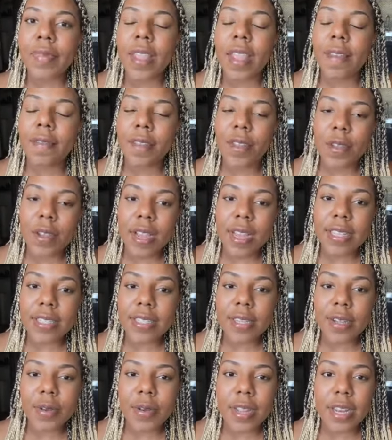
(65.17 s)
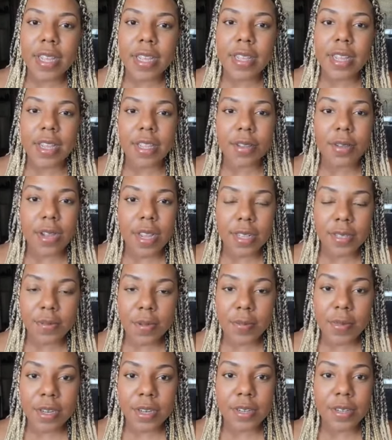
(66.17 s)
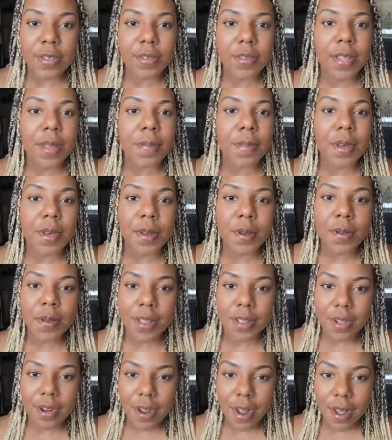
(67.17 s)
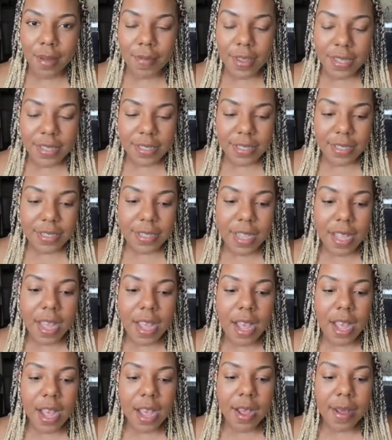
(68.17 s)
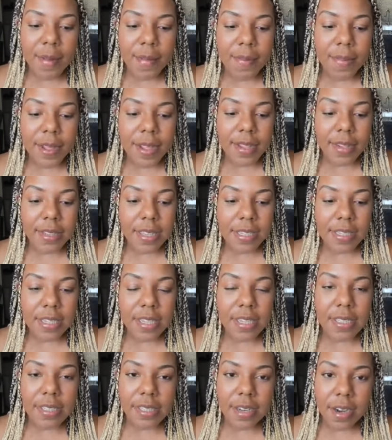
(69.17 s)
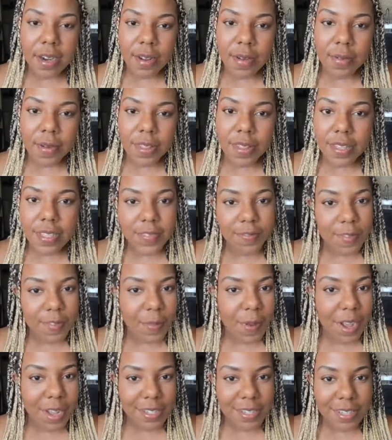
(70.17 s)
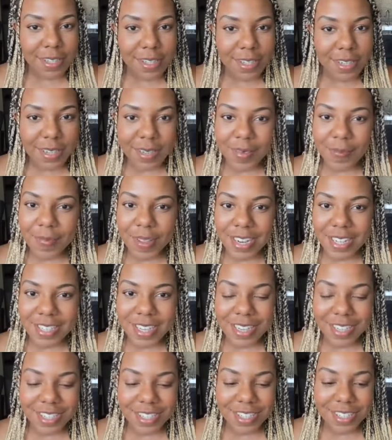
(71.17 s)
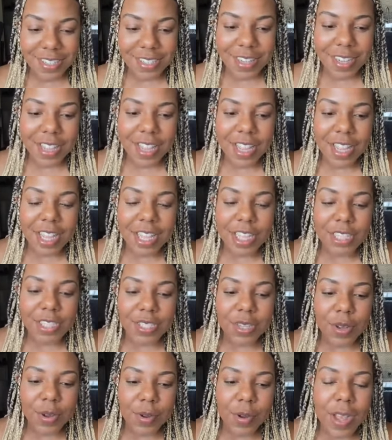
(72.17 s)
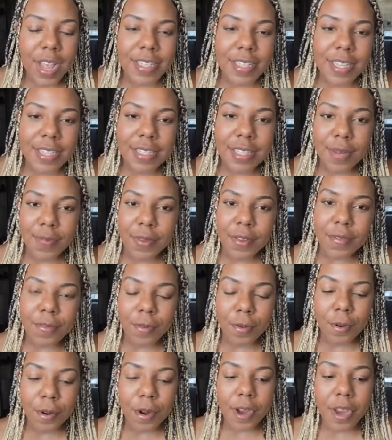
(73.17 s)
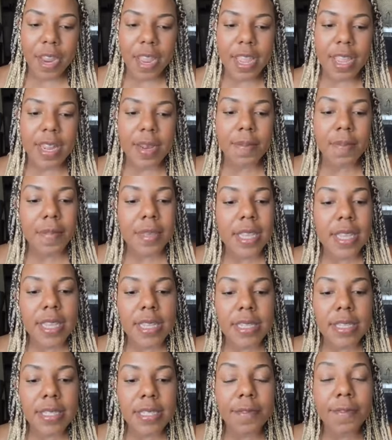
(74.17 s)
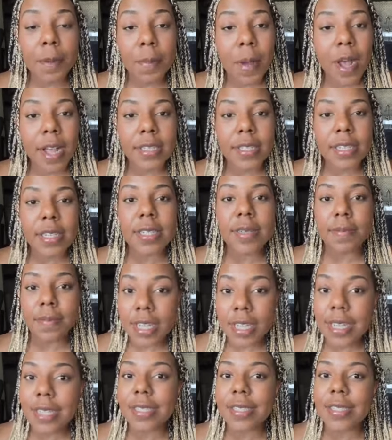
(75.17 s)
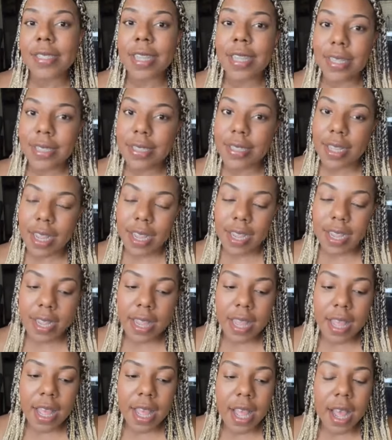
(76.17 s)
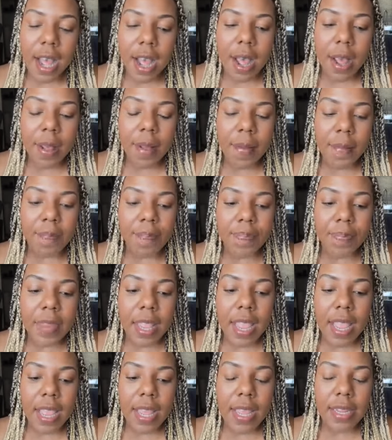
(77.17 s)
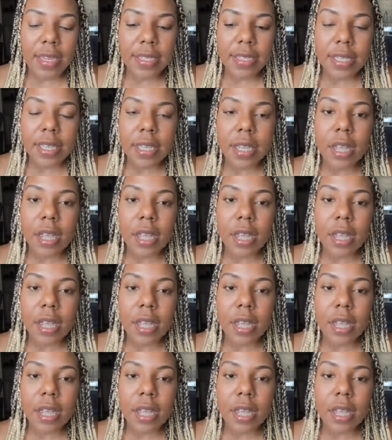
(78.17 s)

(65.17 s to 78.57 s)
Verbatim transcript: if you guys know any that you guys want me to do, let me know in the comments. Um, but let's get started with this Vipassana meditation. So, as I said before, it means Vipassana means insight. Um, and